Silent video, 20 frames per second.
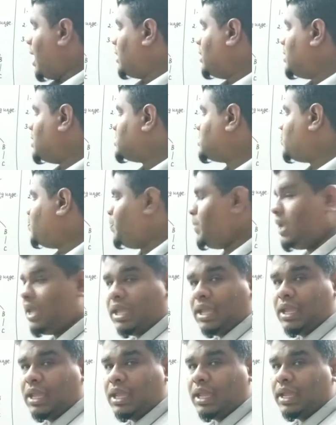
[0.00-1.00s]
and this
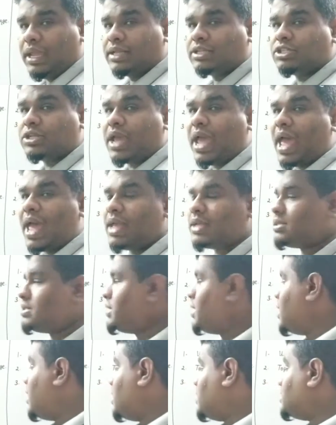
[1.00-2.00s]
B it
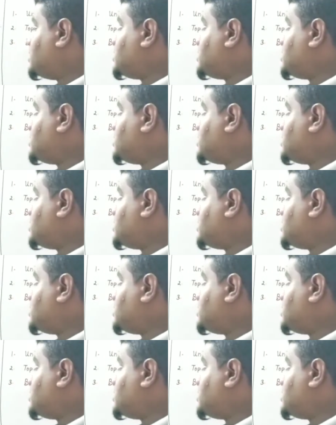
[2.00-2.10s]
has